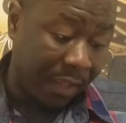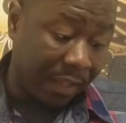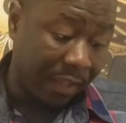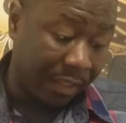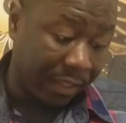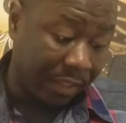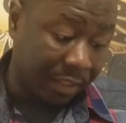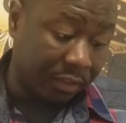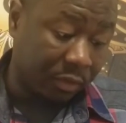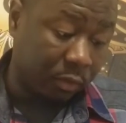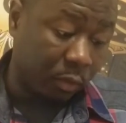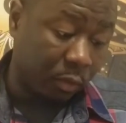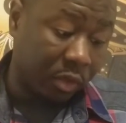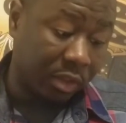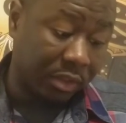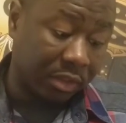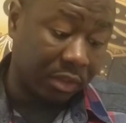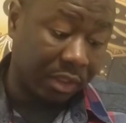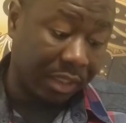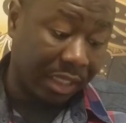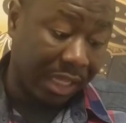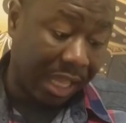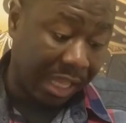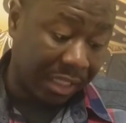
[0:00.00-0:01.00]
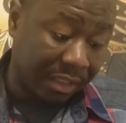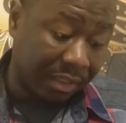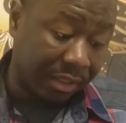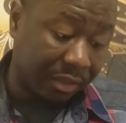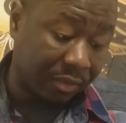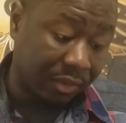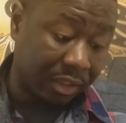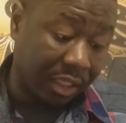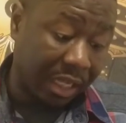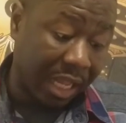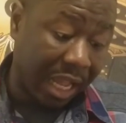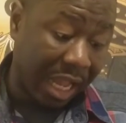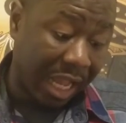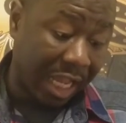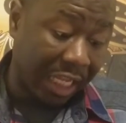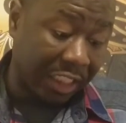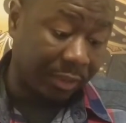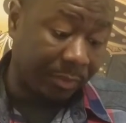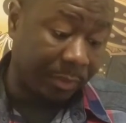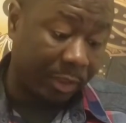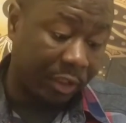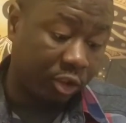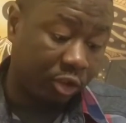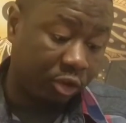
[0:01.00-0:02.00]
That is a
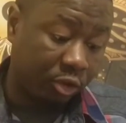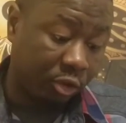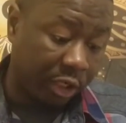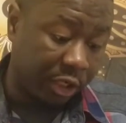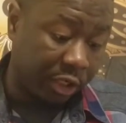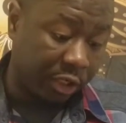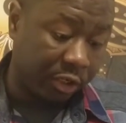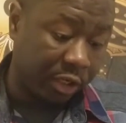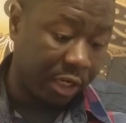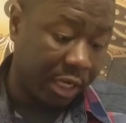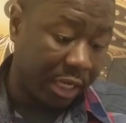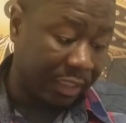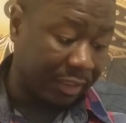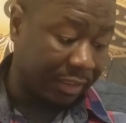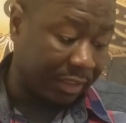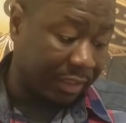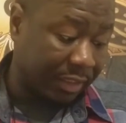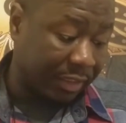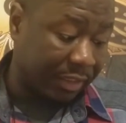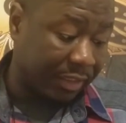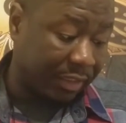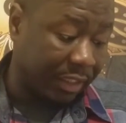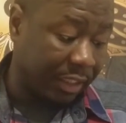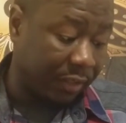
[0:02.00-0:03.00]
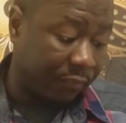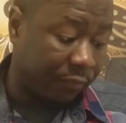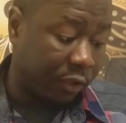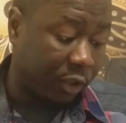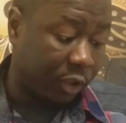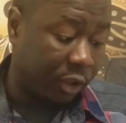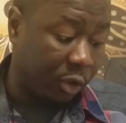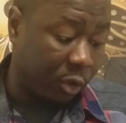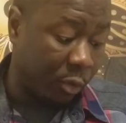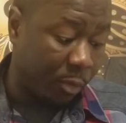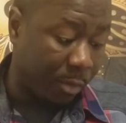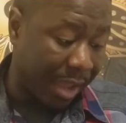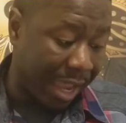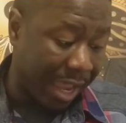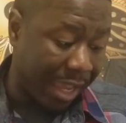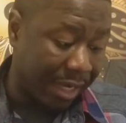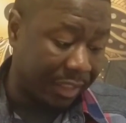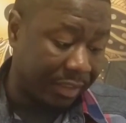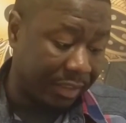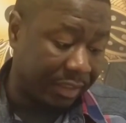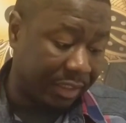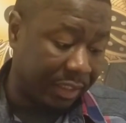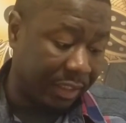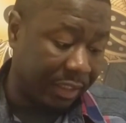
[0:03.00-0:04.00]
cosmic trigger to shift
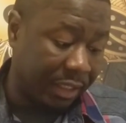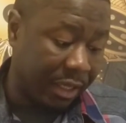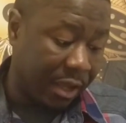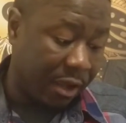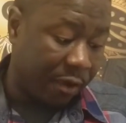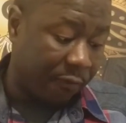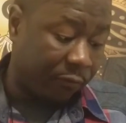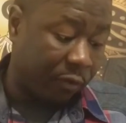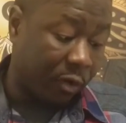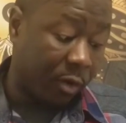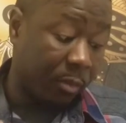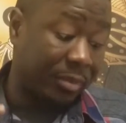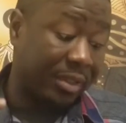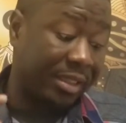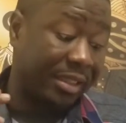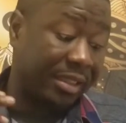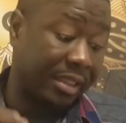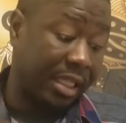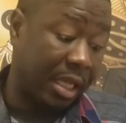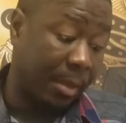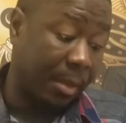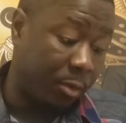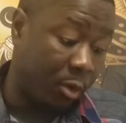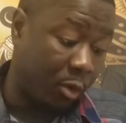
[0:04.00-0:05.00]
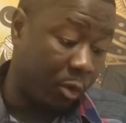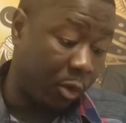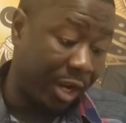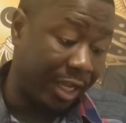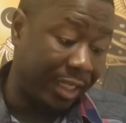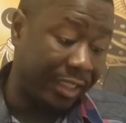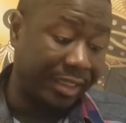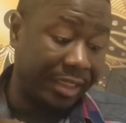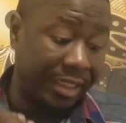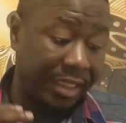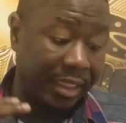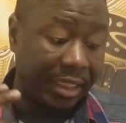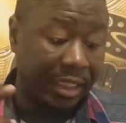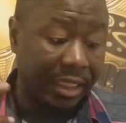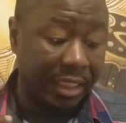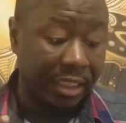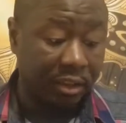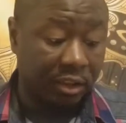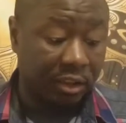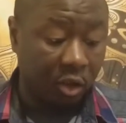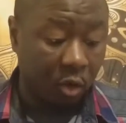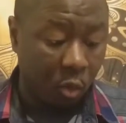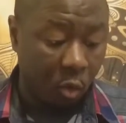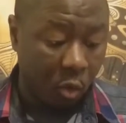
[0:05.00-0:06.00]
humanity from
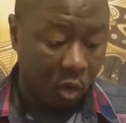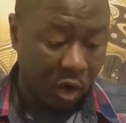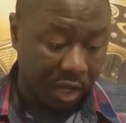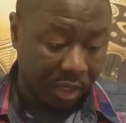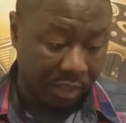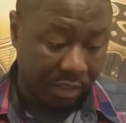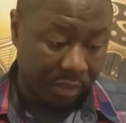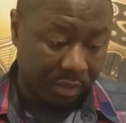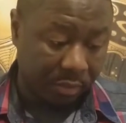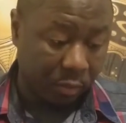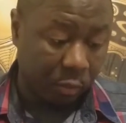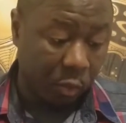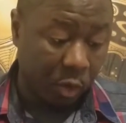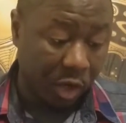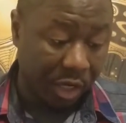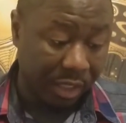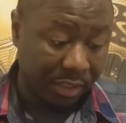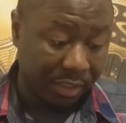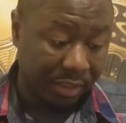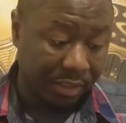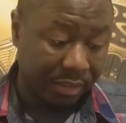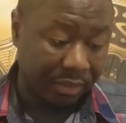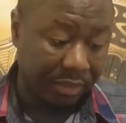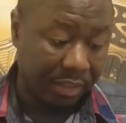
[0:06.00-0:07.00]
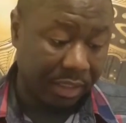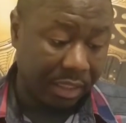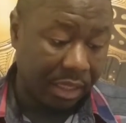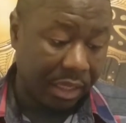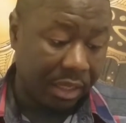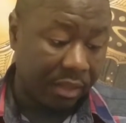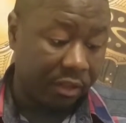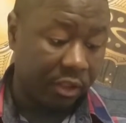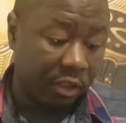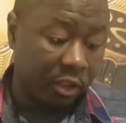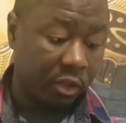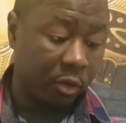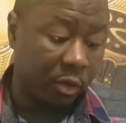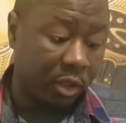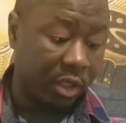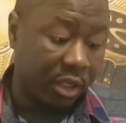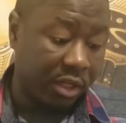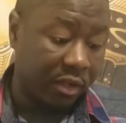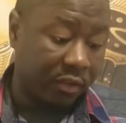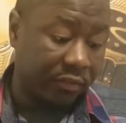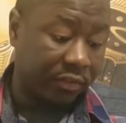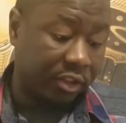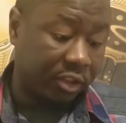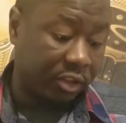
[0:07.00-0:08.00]
separation into oneness. The
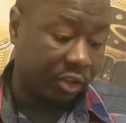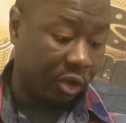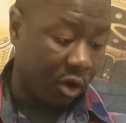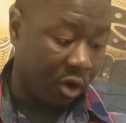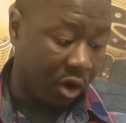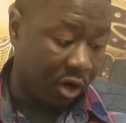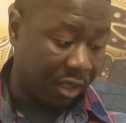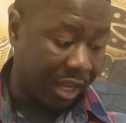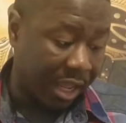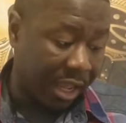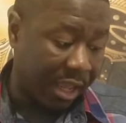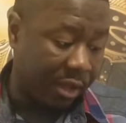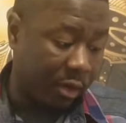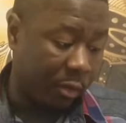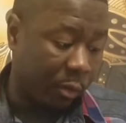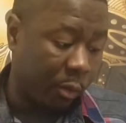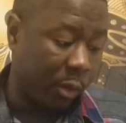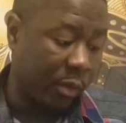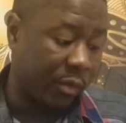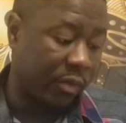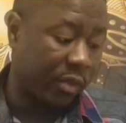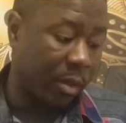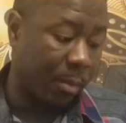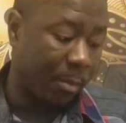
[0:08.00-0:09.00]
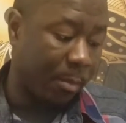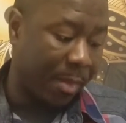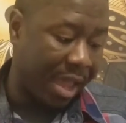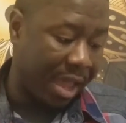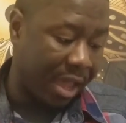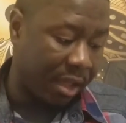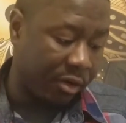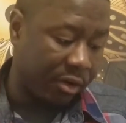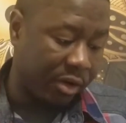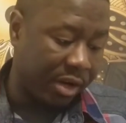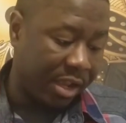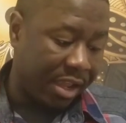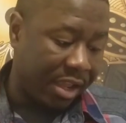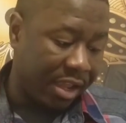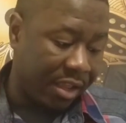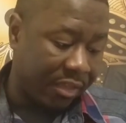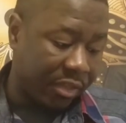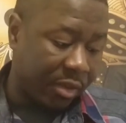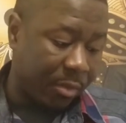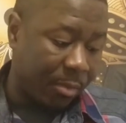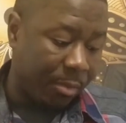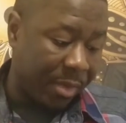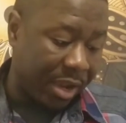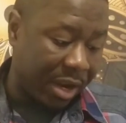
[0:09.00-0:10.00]
union of starlight with the
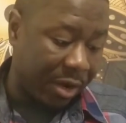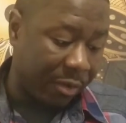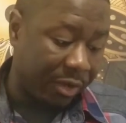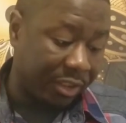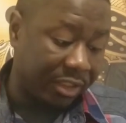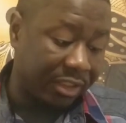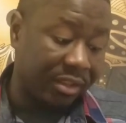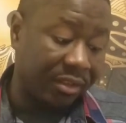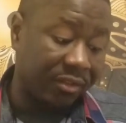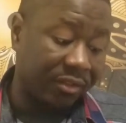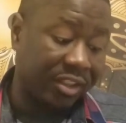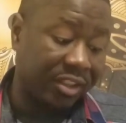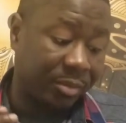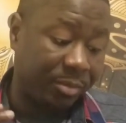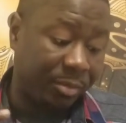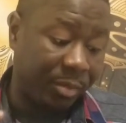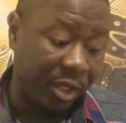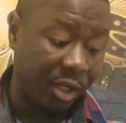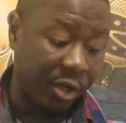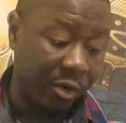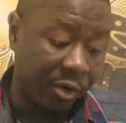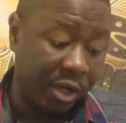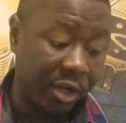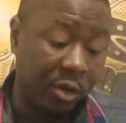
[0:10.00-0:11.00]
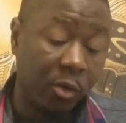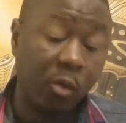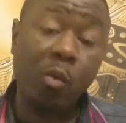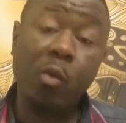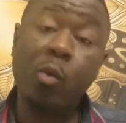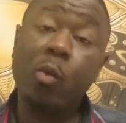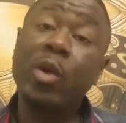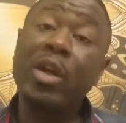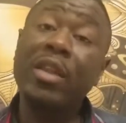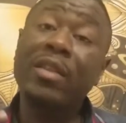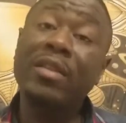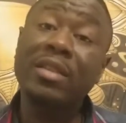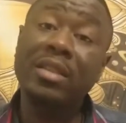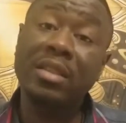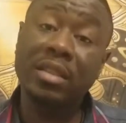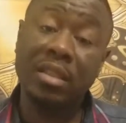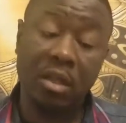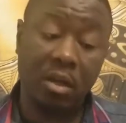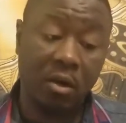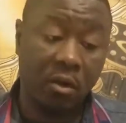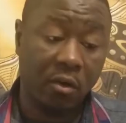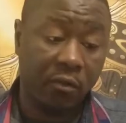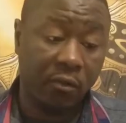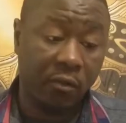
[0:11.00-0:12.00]
matter and the marriage of spirit with
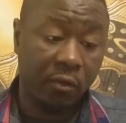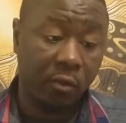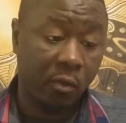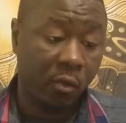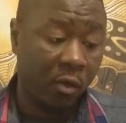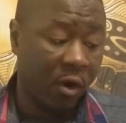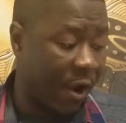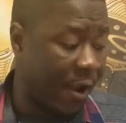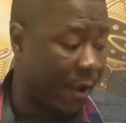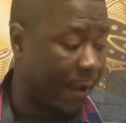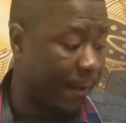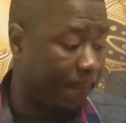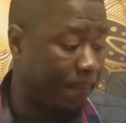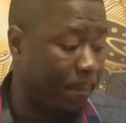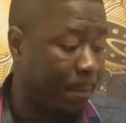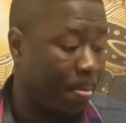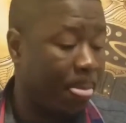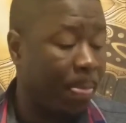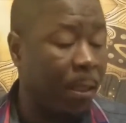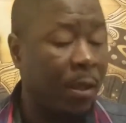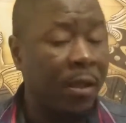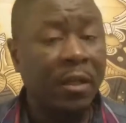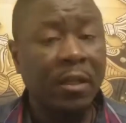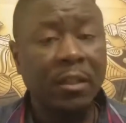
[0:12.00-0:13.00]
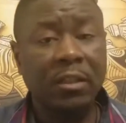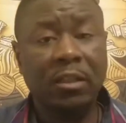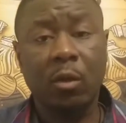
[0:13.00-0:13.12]
self, right?